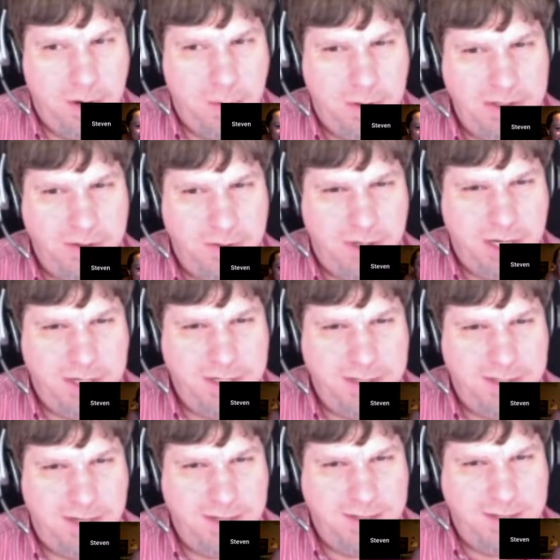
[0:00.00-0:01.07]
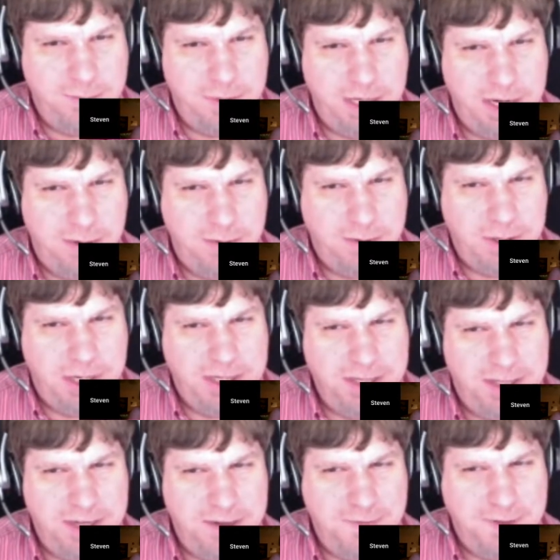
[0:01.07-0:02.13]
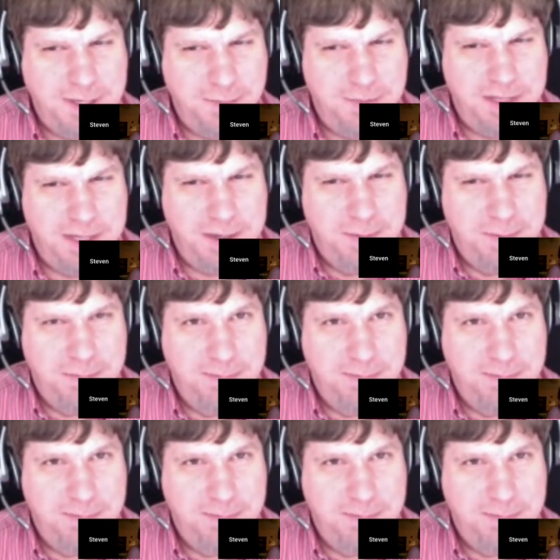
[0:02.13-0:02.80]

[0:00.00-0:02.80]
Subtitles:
I wasn't trying to say something. I was trying to think of something.